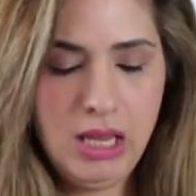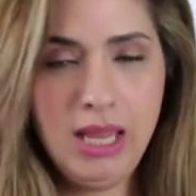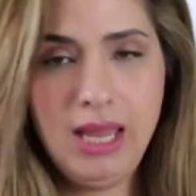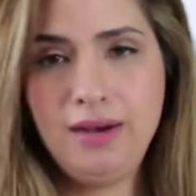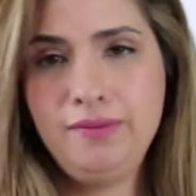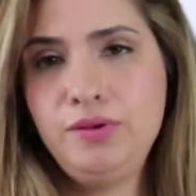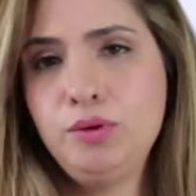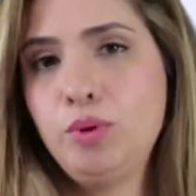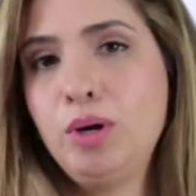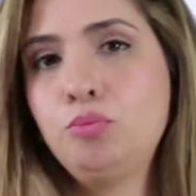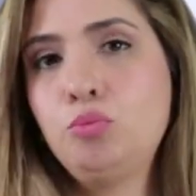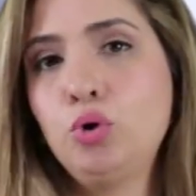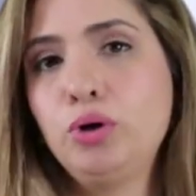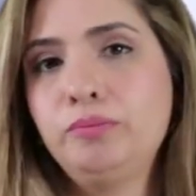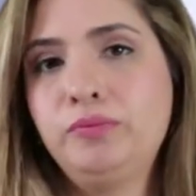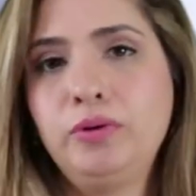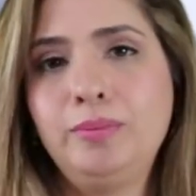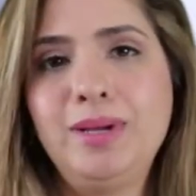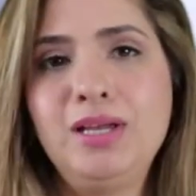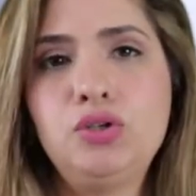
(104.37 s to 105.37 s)
And if you want more
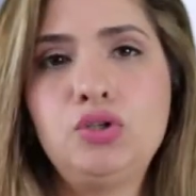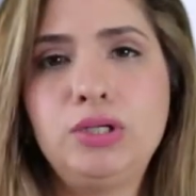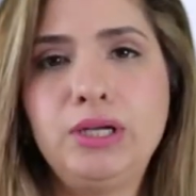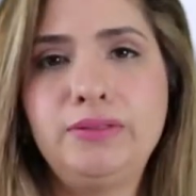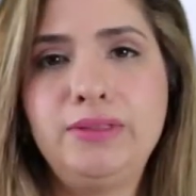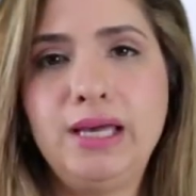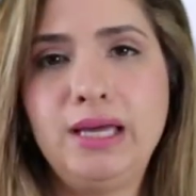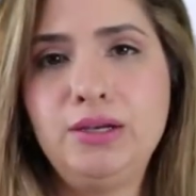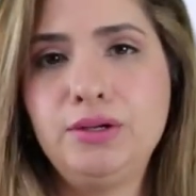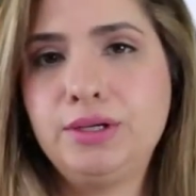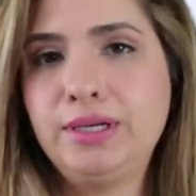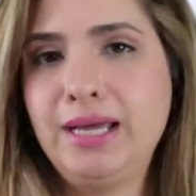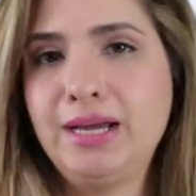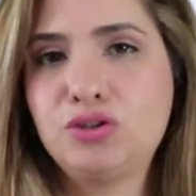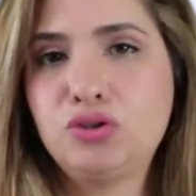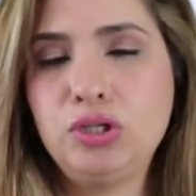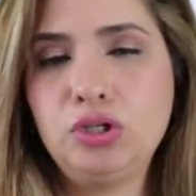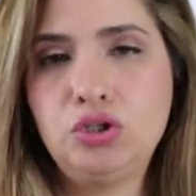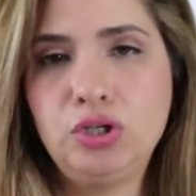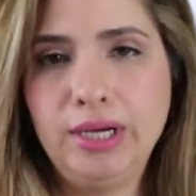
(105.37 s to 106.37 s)
information on that, you can
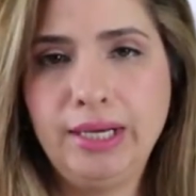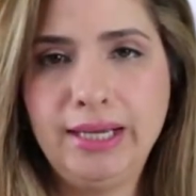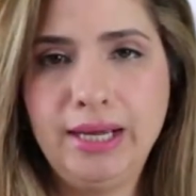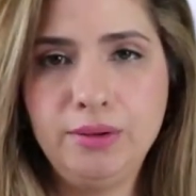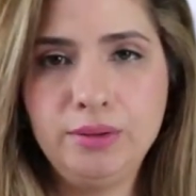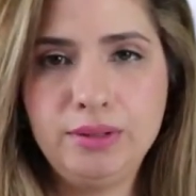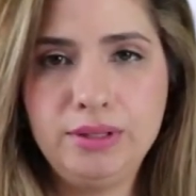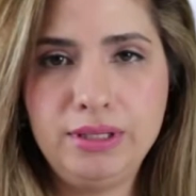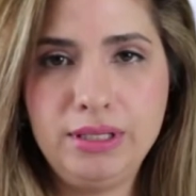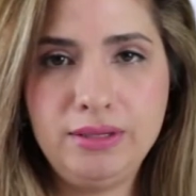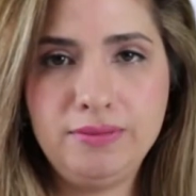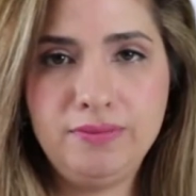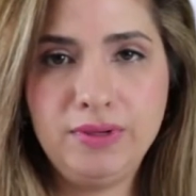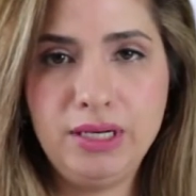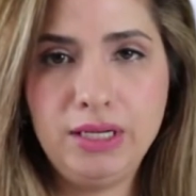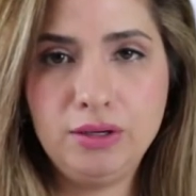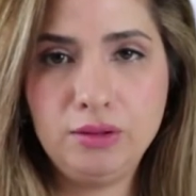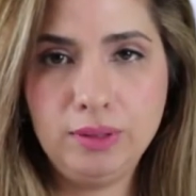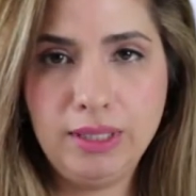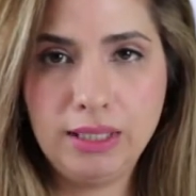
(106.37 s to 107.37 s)
actually check out the
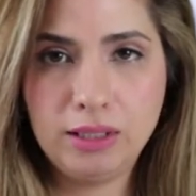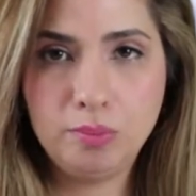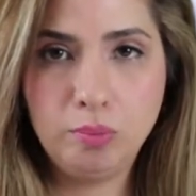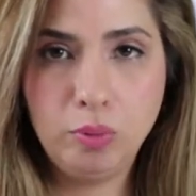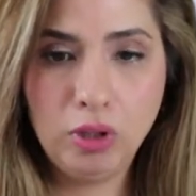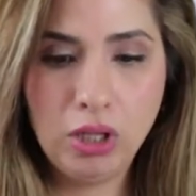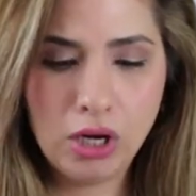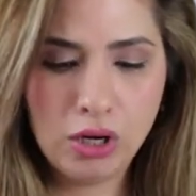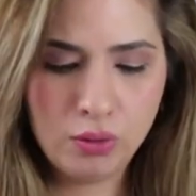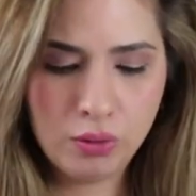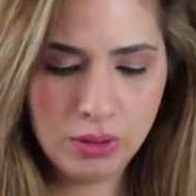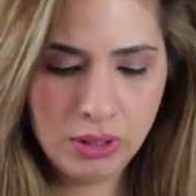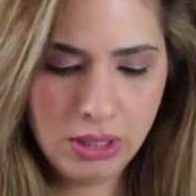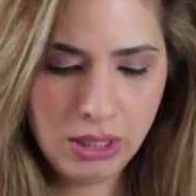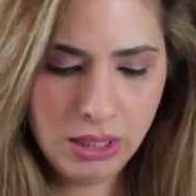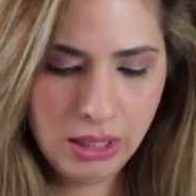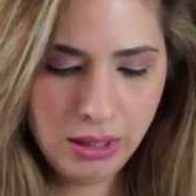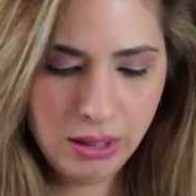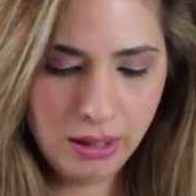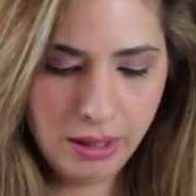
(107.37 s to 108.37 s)
video link below
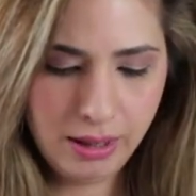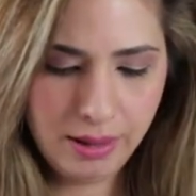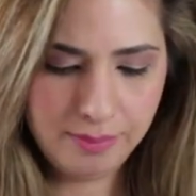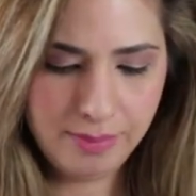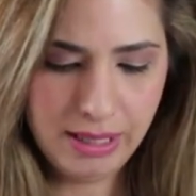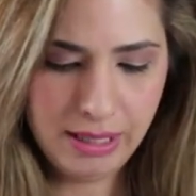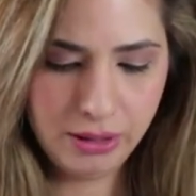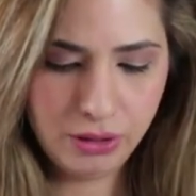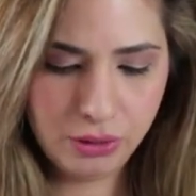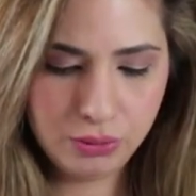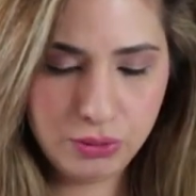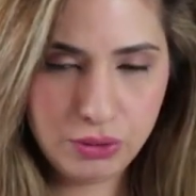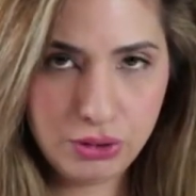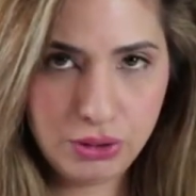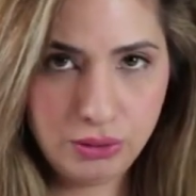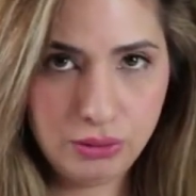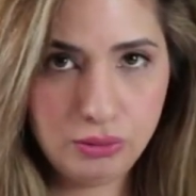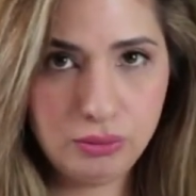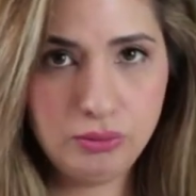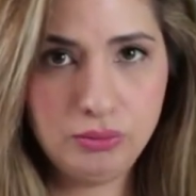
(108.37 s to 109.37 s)
and go
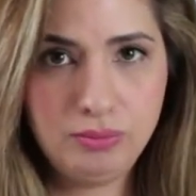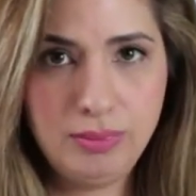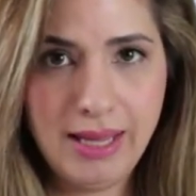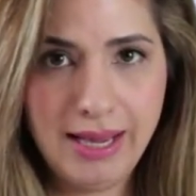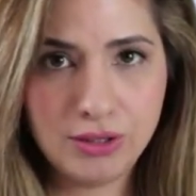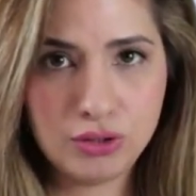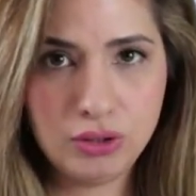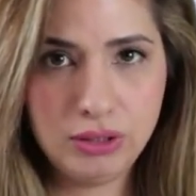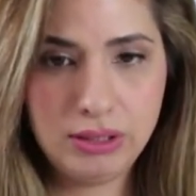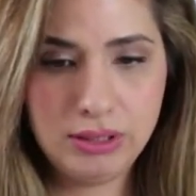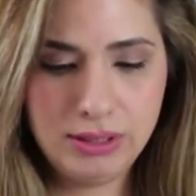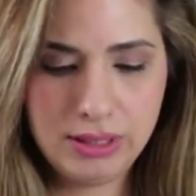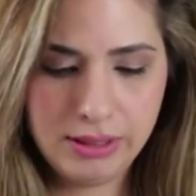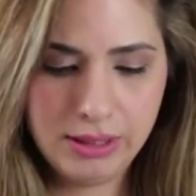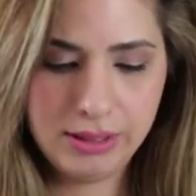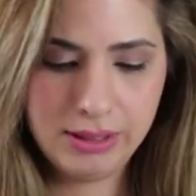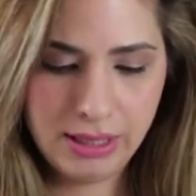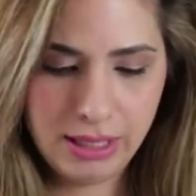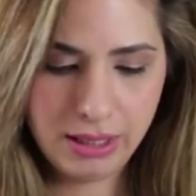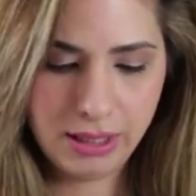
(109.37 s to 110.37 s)
to actually the
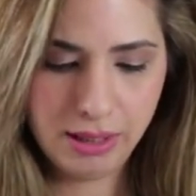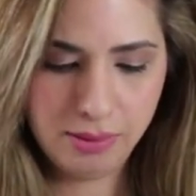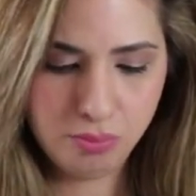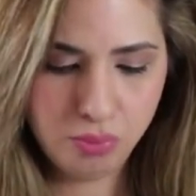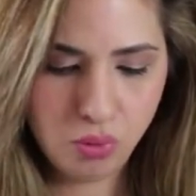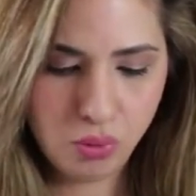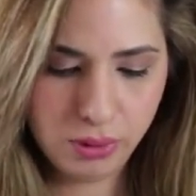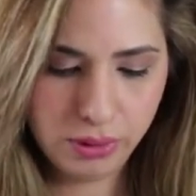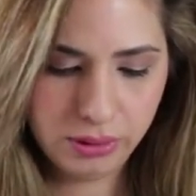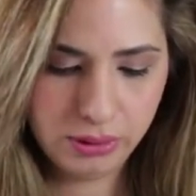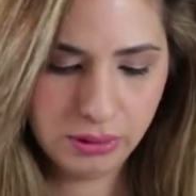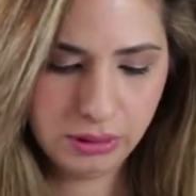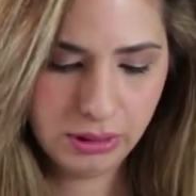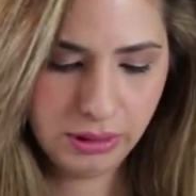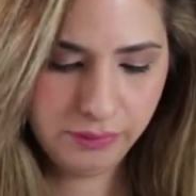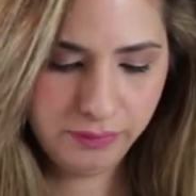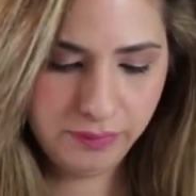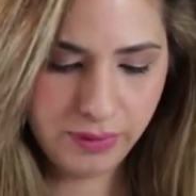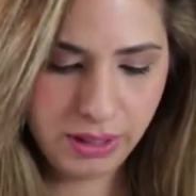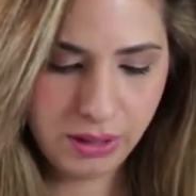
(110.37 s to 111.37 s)
data import
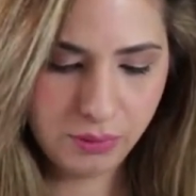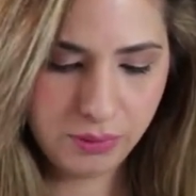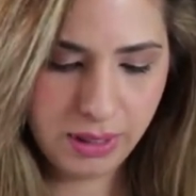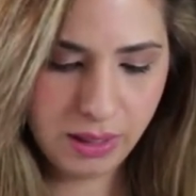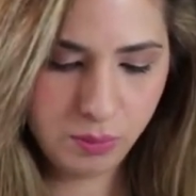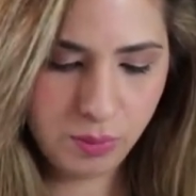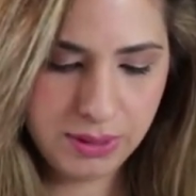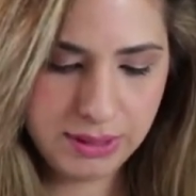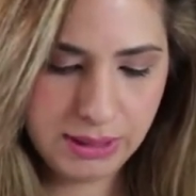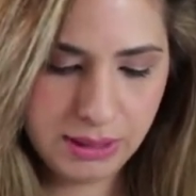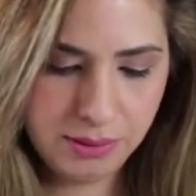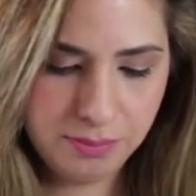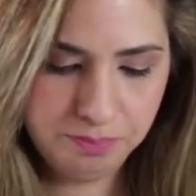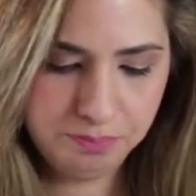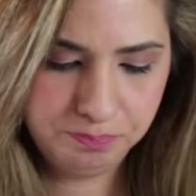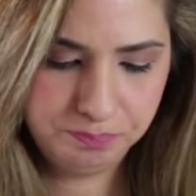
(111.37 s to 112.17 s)
video that we did.